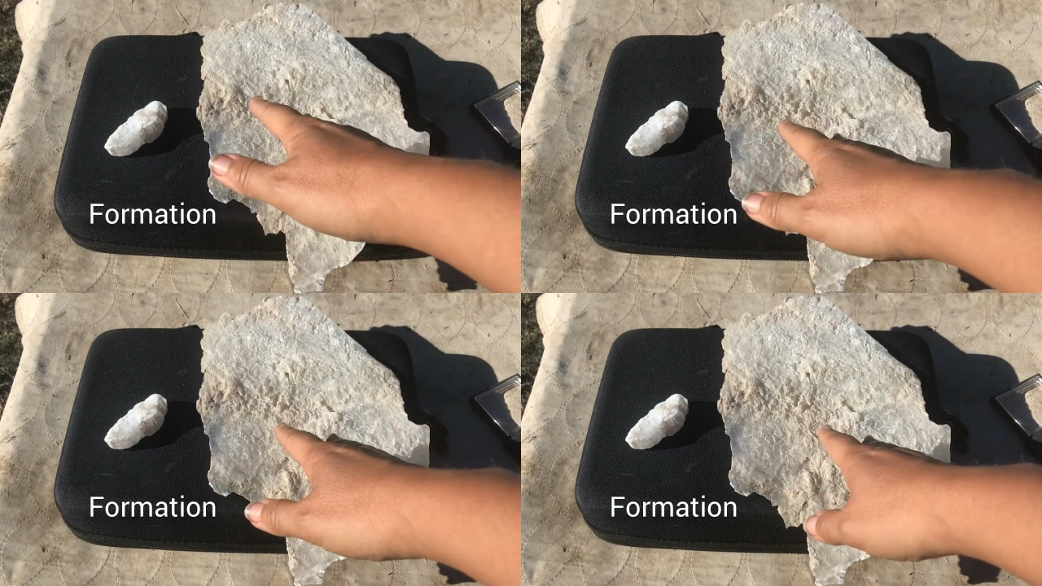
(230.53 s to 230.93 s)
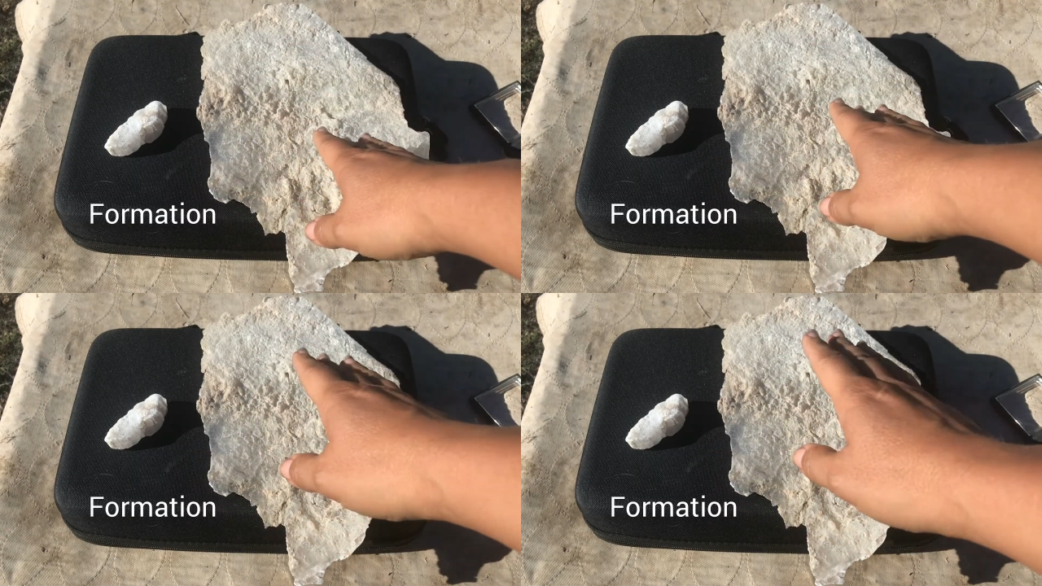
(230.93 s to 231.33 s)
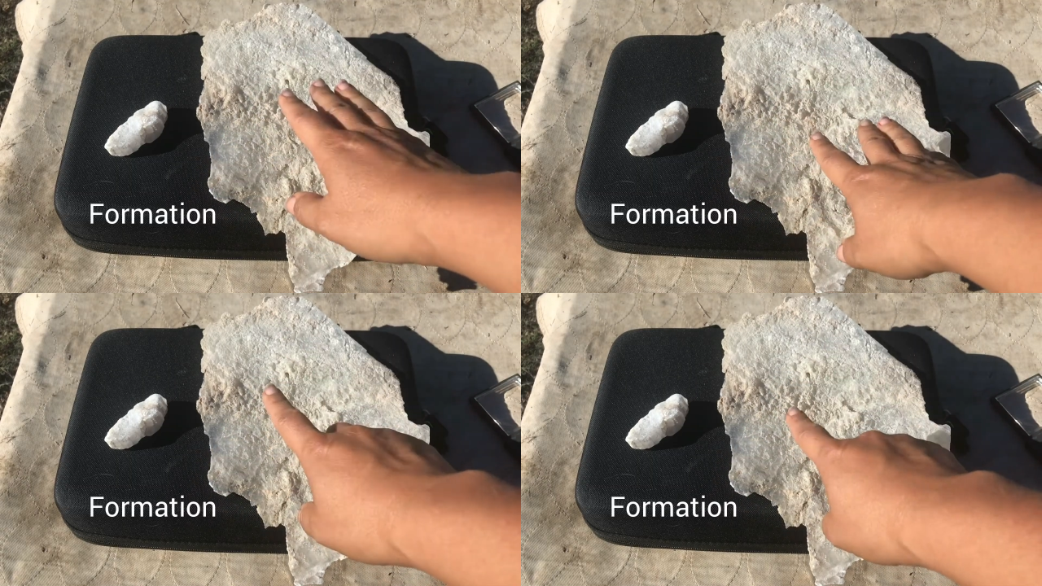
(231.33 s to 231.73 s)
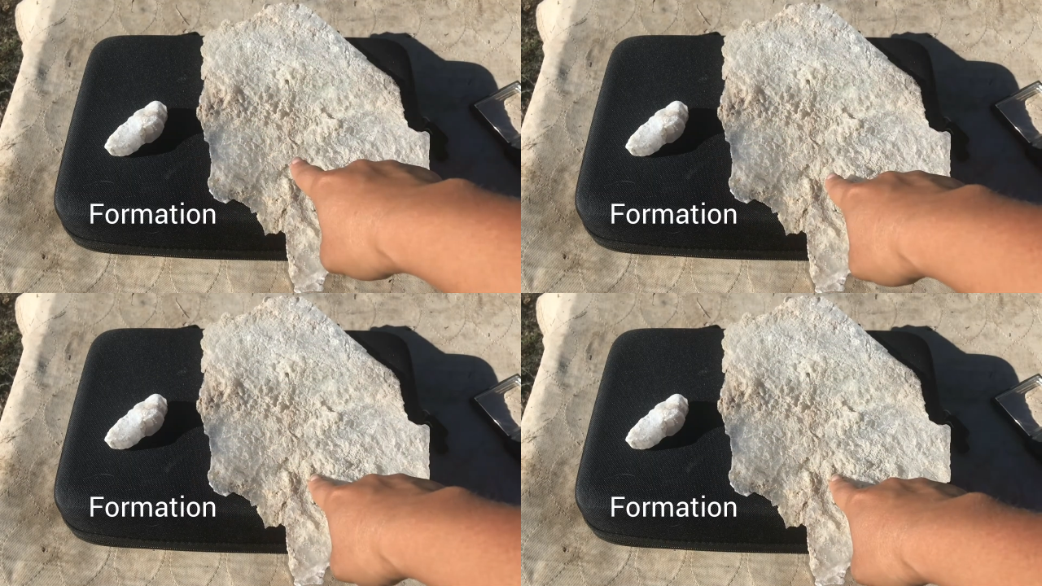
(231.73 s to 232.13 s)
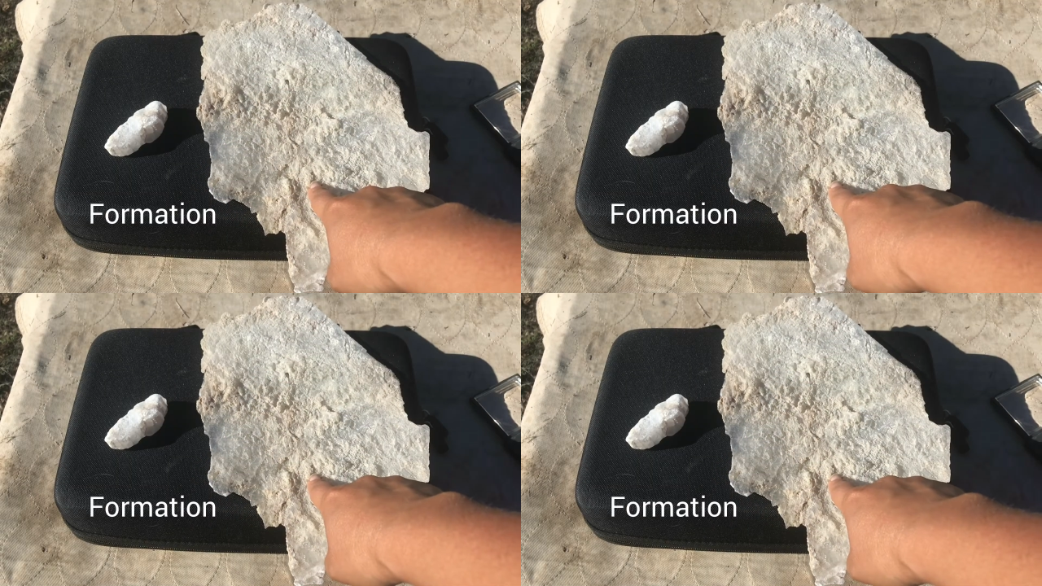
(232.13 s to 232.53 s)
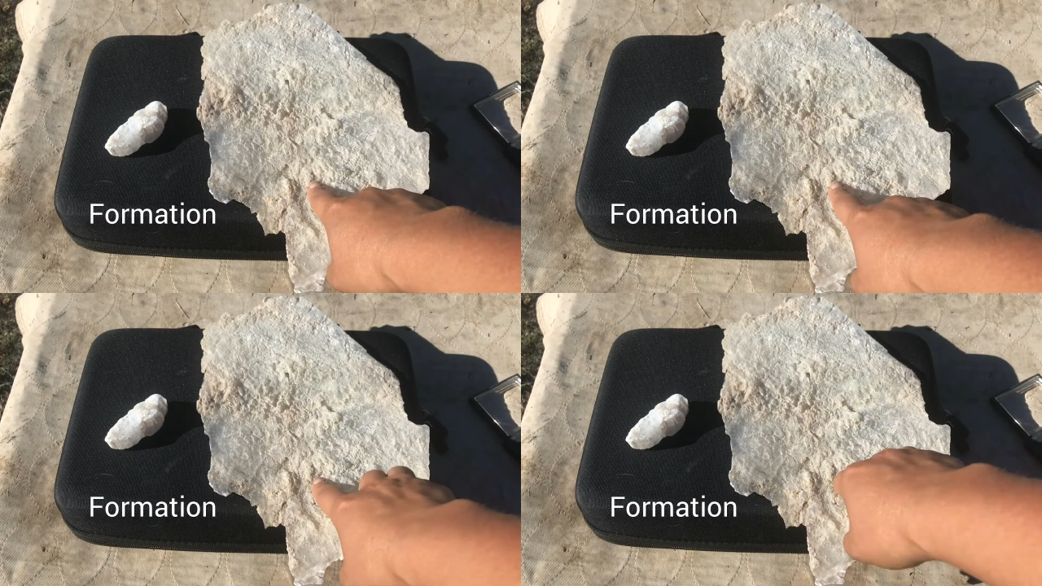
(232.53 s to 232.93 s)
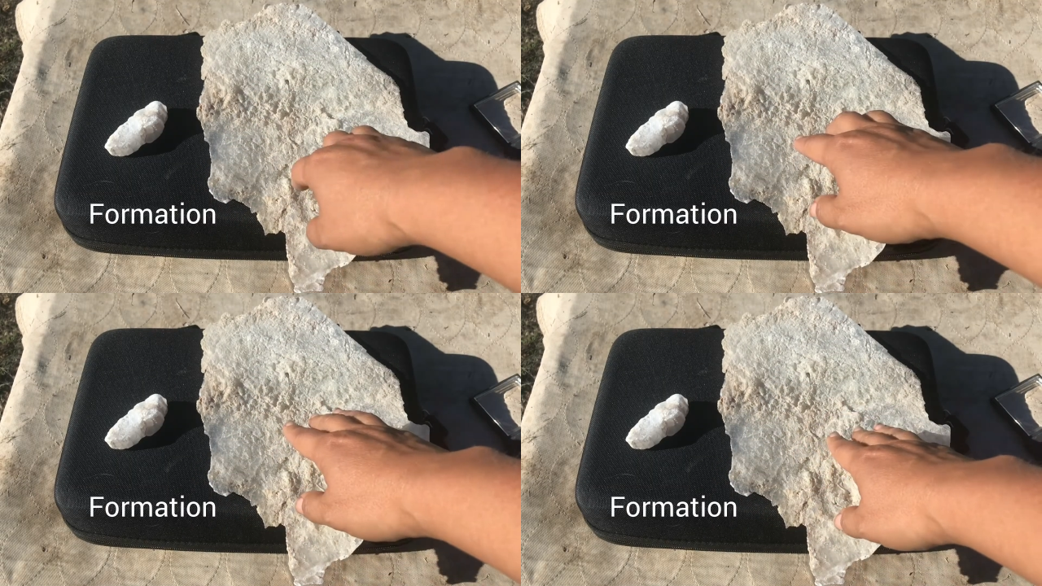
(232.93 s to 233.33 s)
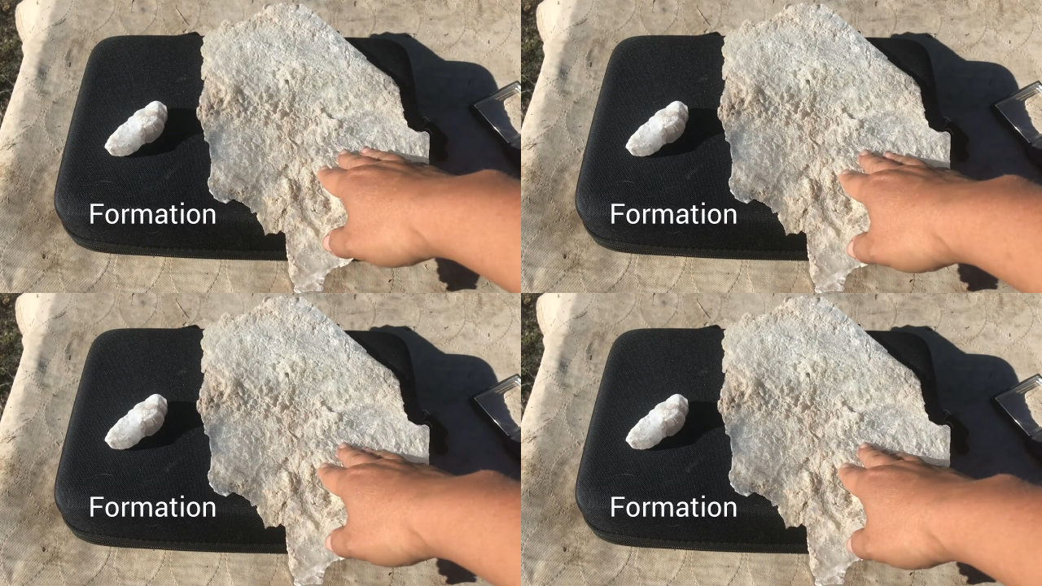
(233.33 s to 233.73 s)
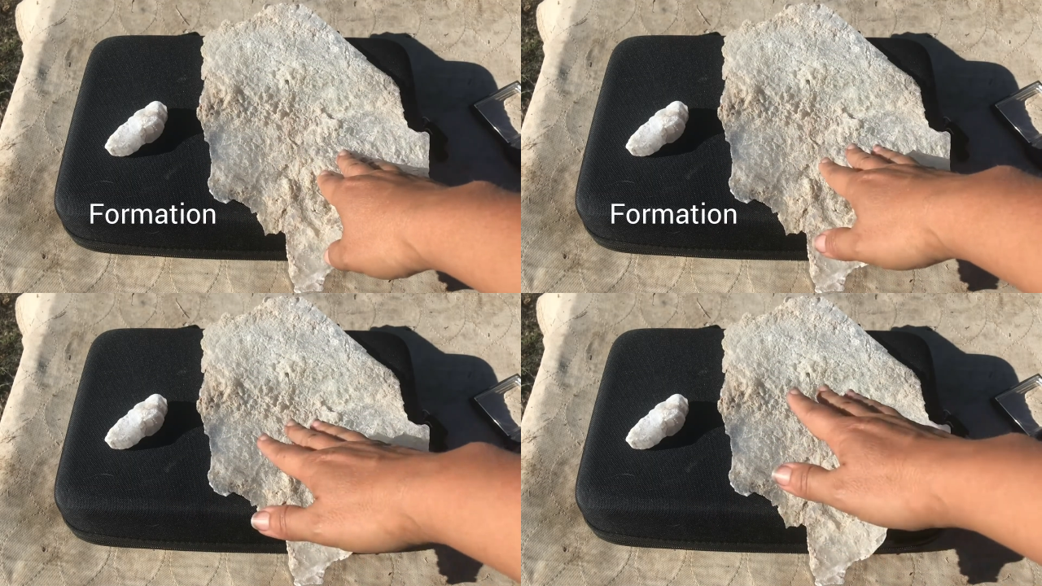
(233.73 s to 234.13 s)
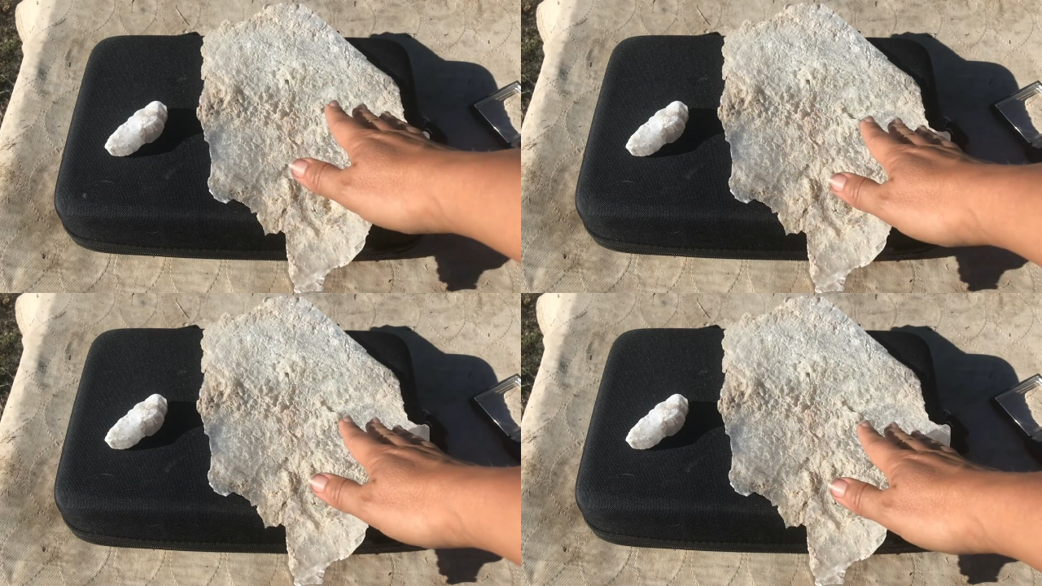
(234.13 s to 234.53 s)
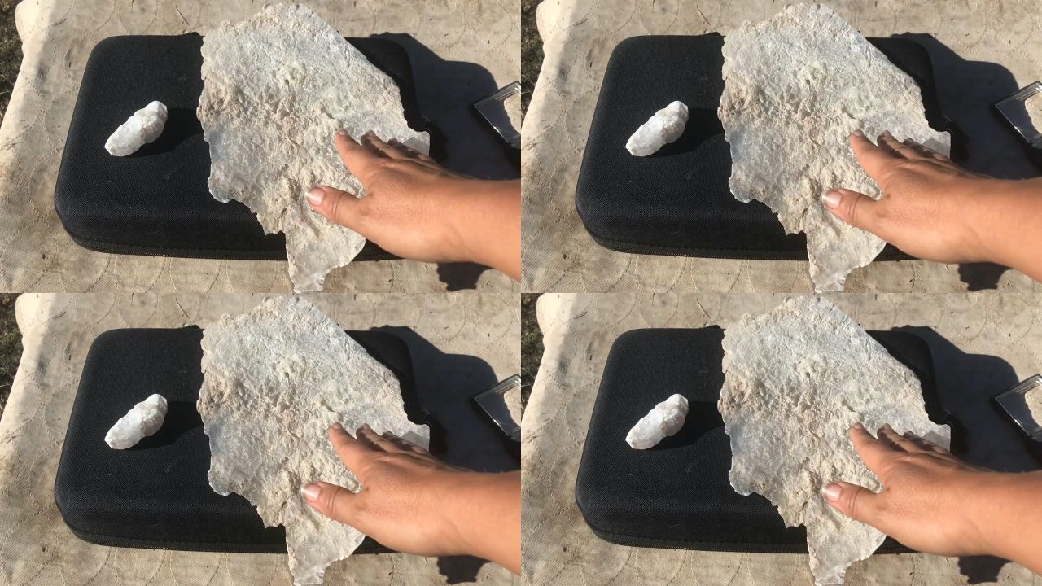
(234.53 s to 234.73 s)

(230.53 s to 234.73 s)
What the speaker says: (no speaker visible)